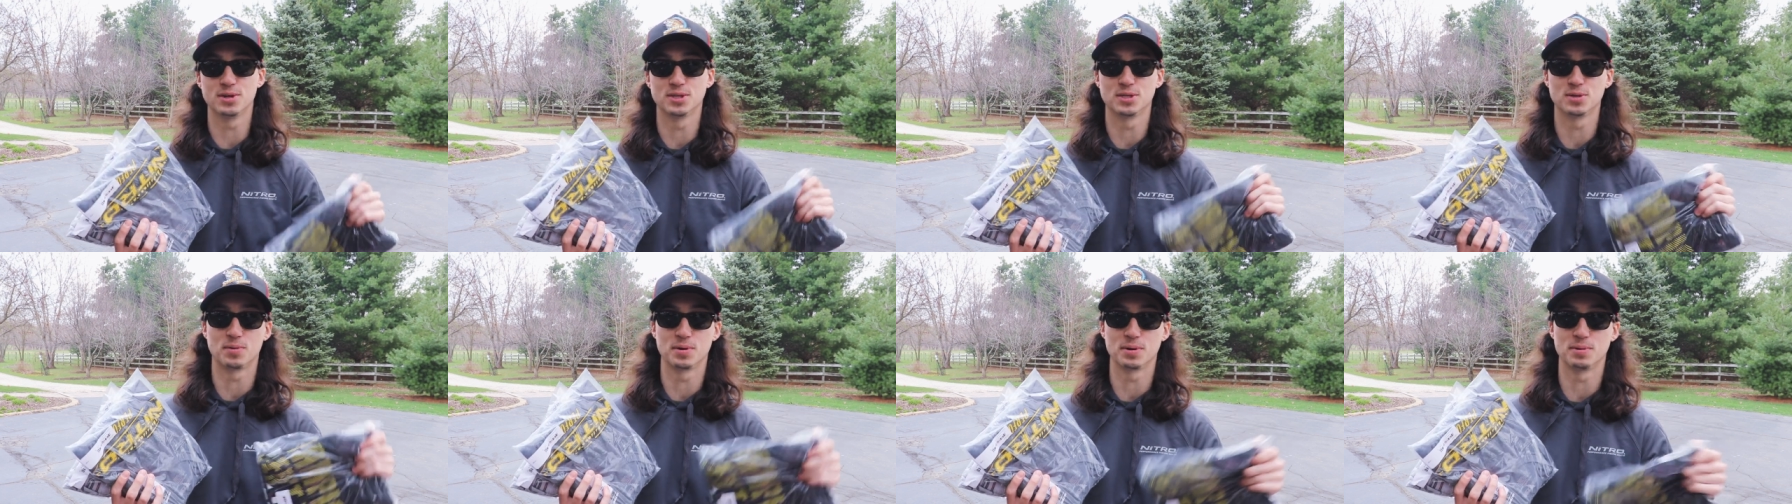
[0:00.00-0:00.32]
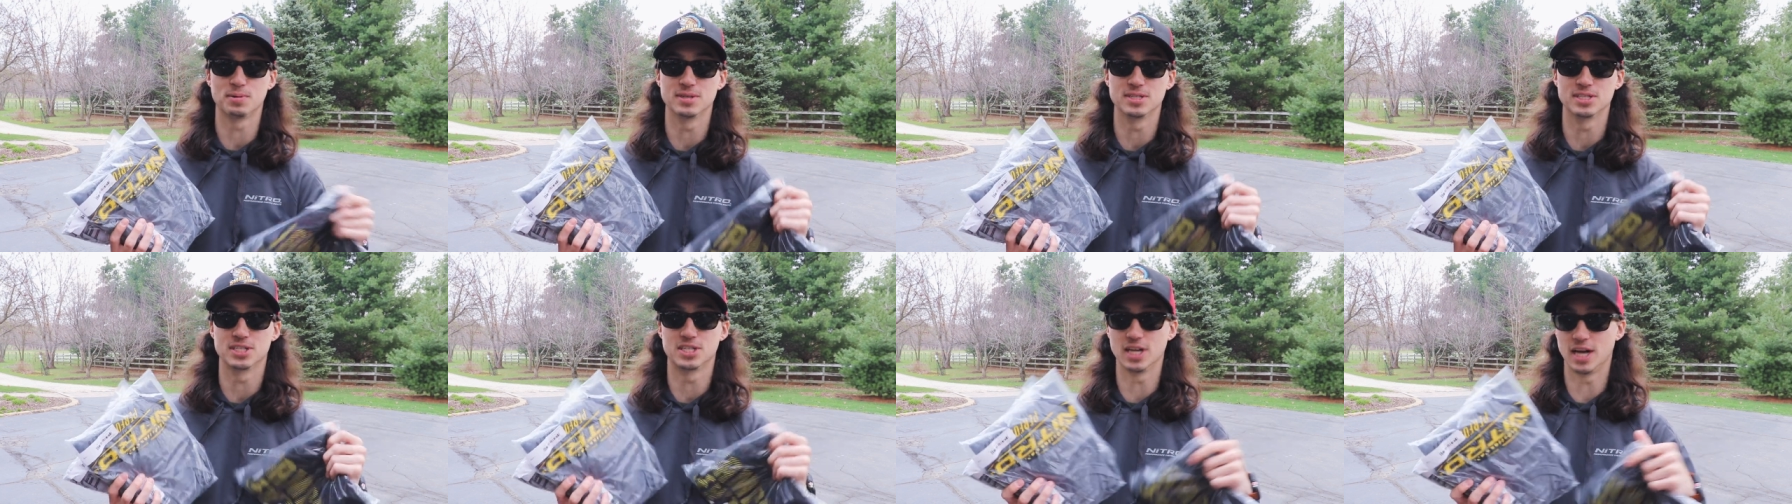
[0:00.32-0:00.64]
and
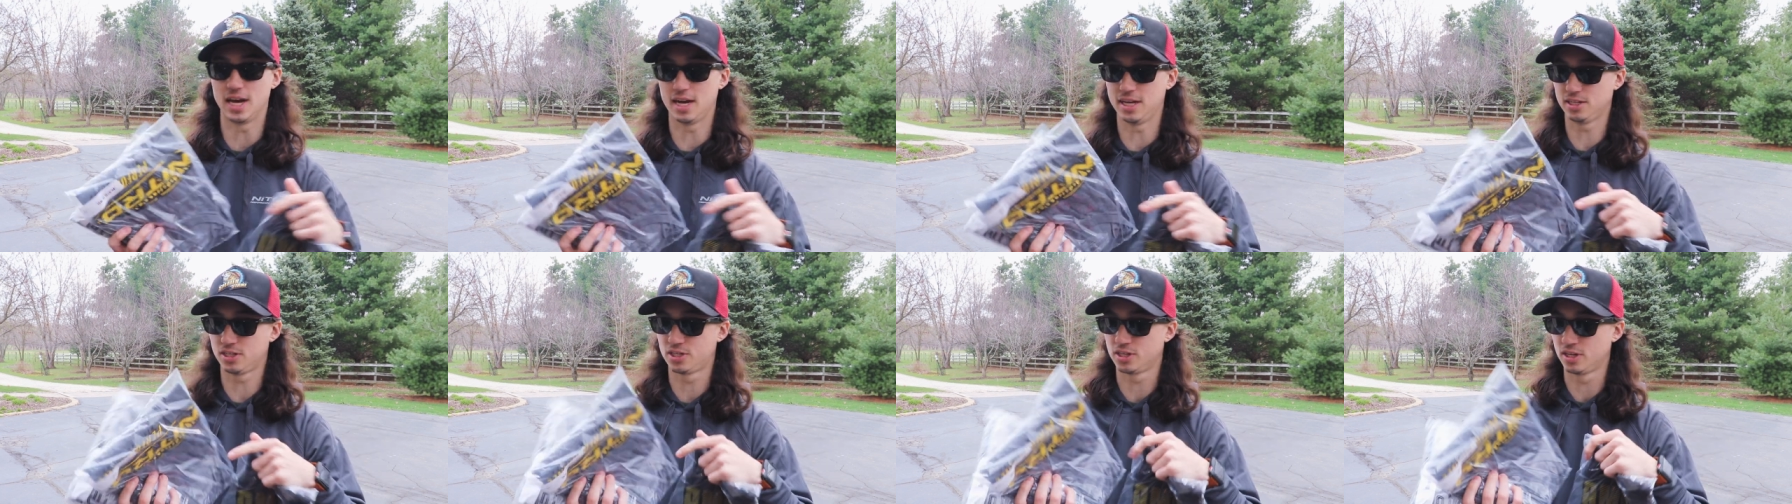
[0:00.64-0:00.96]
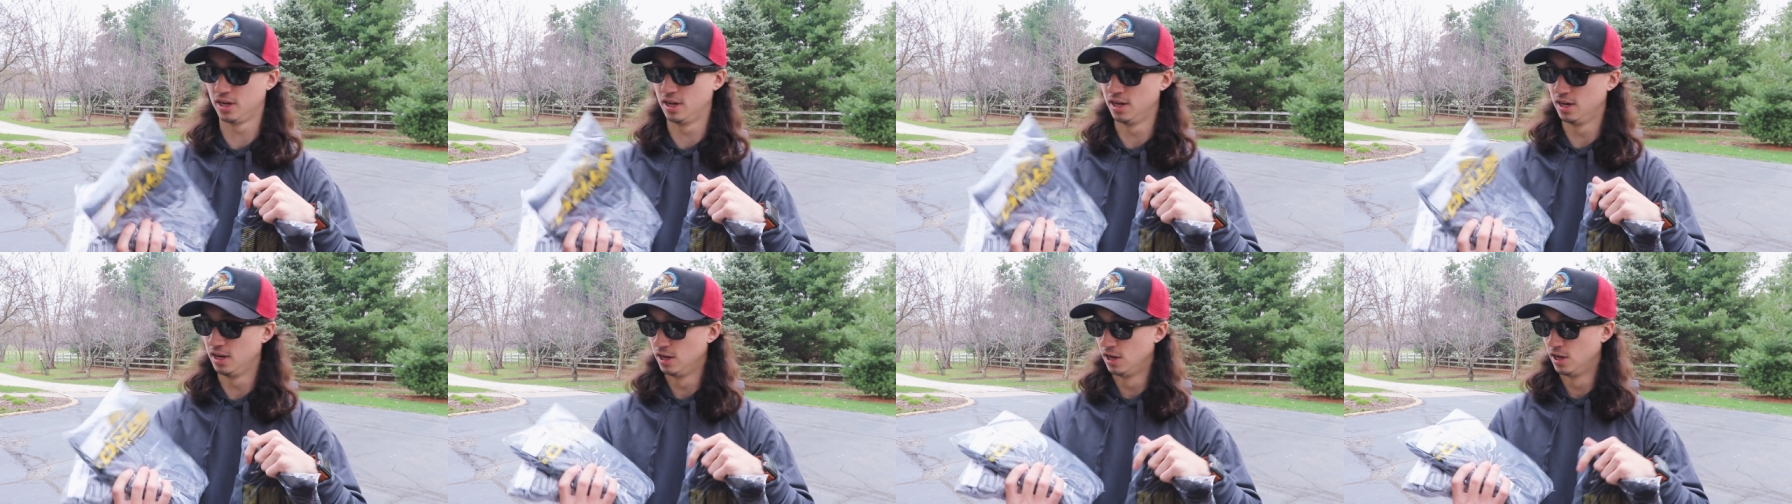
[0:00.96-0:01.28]
21 cents.
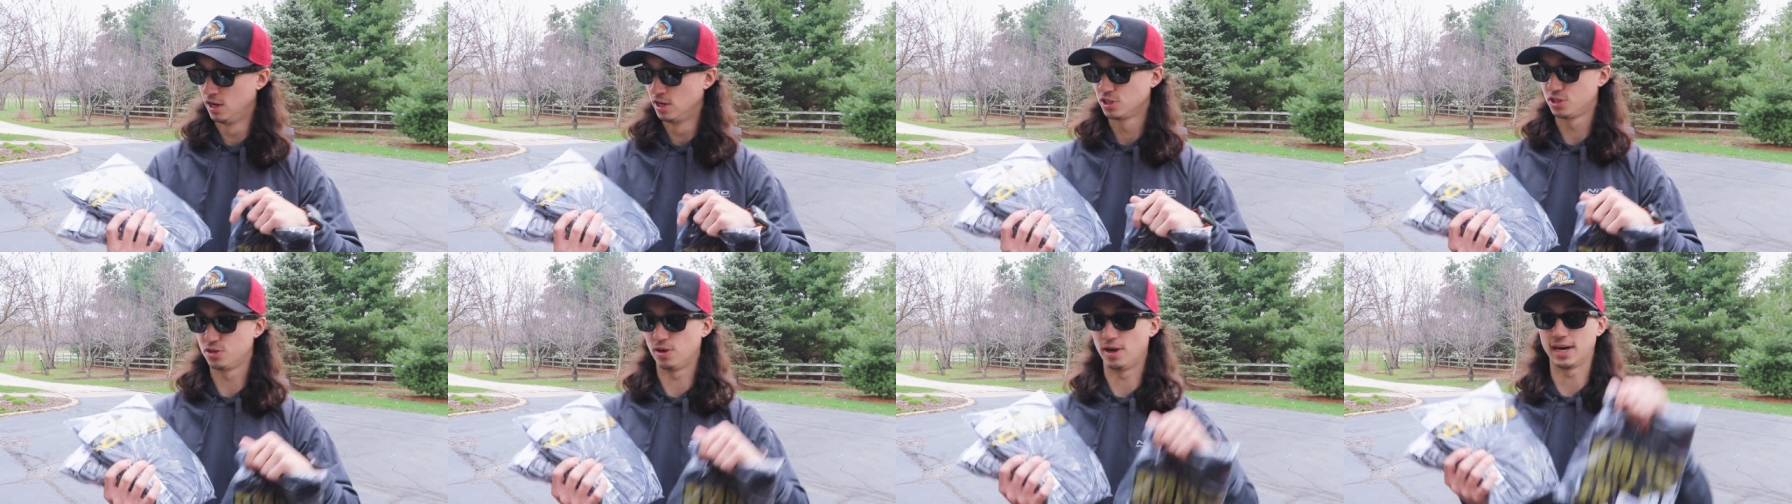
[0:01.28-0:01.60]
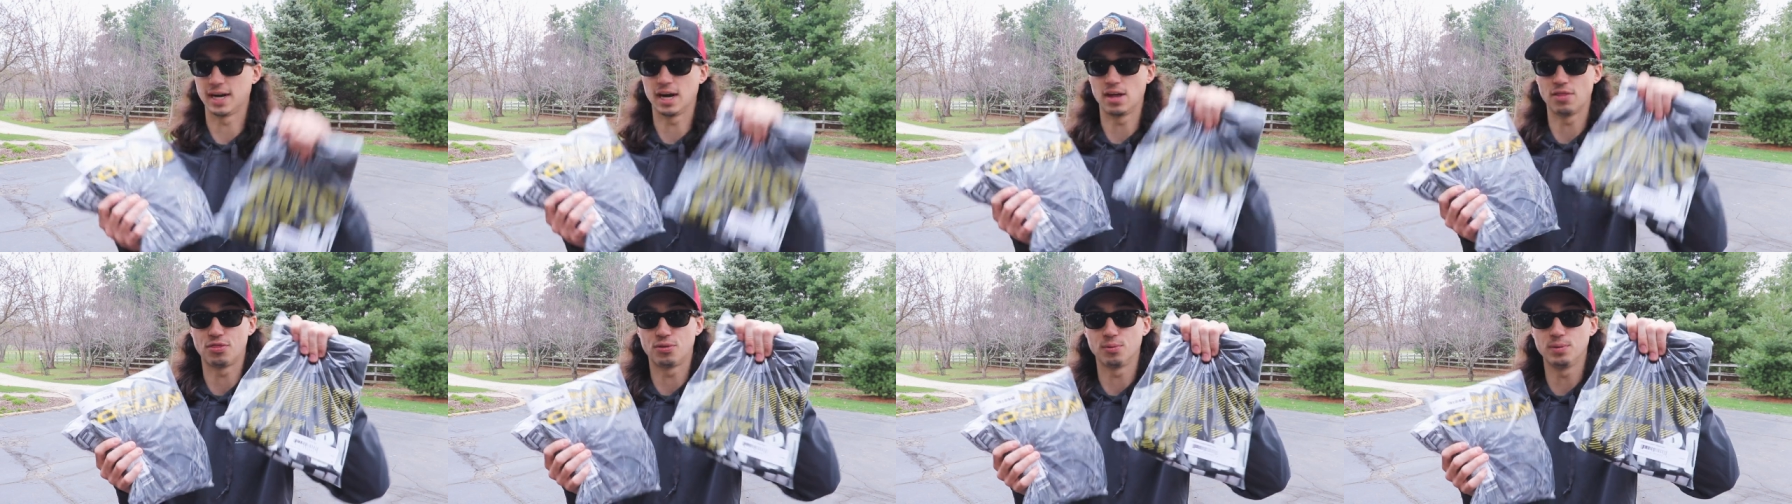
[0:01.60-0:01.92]
So
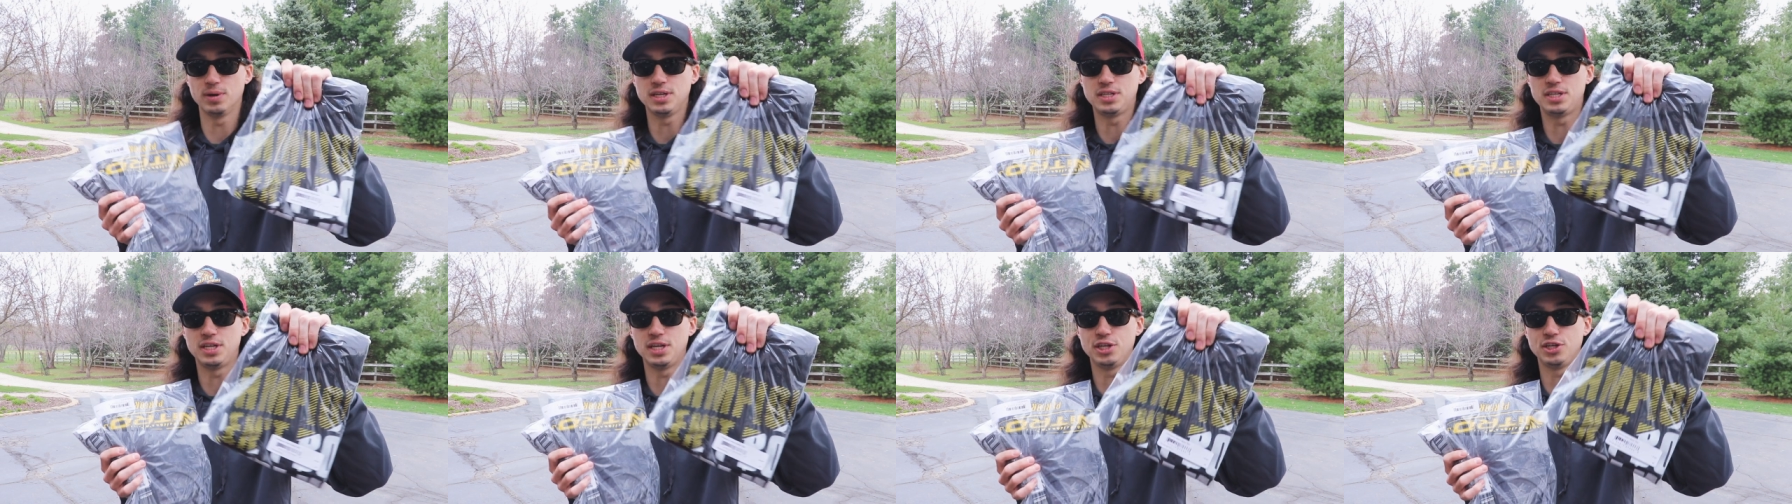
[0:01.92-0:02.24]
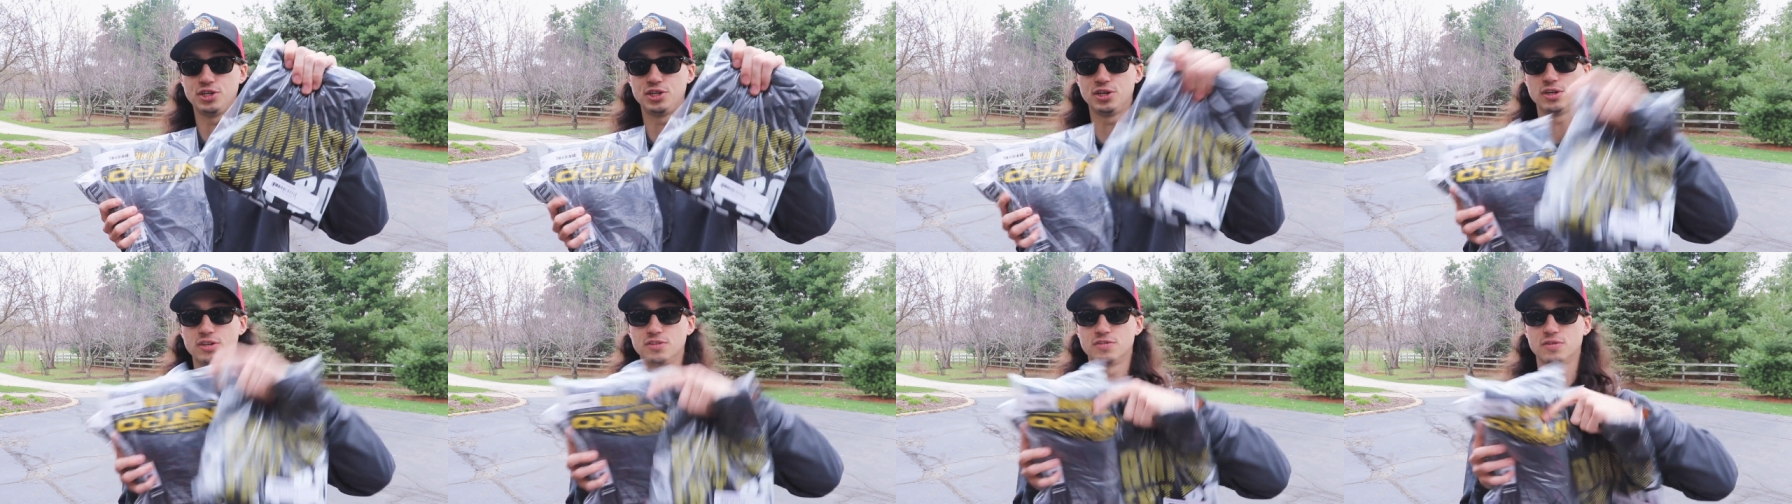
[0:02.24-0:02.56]
I got three
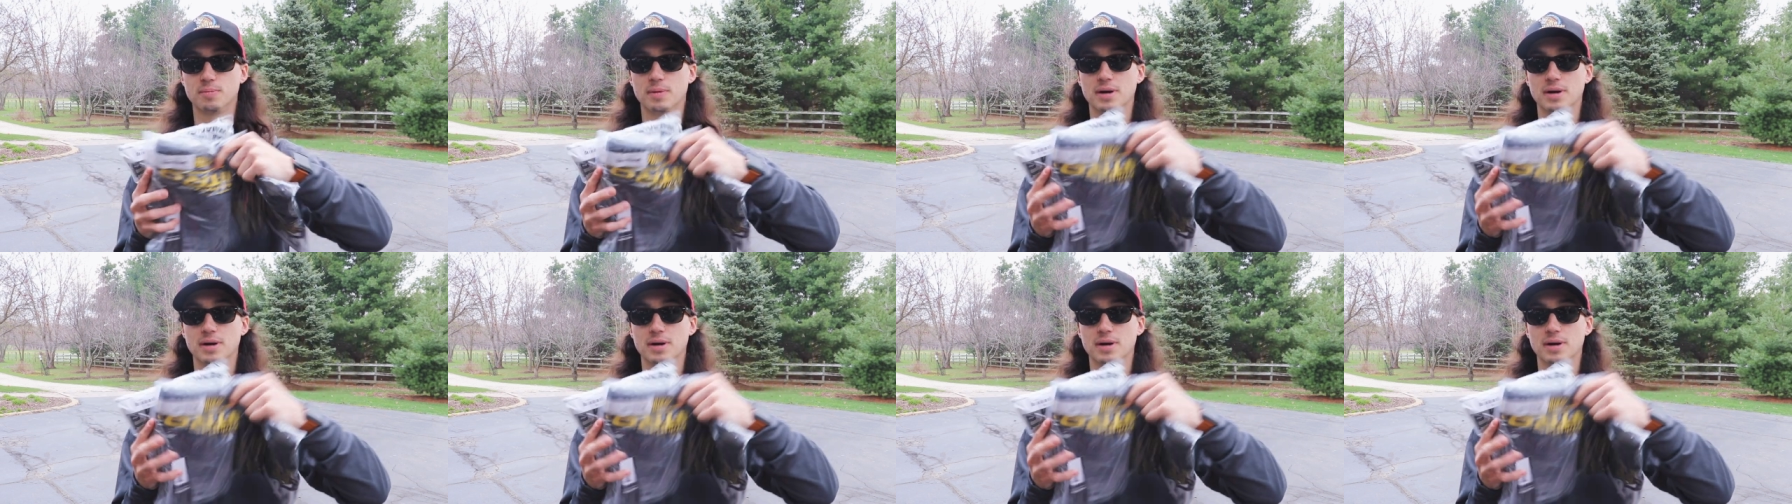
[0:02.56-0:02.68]
t-shirts for